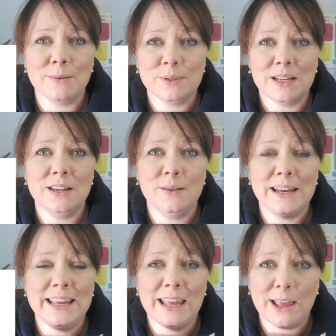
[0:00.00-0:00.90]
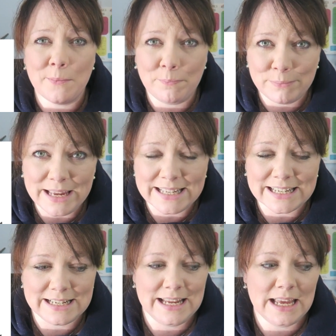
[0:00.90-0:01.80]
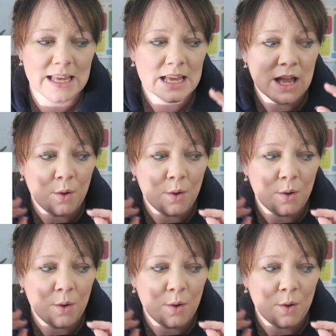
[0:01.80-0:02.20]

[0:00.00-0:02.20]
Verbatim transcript: absolutely immediately.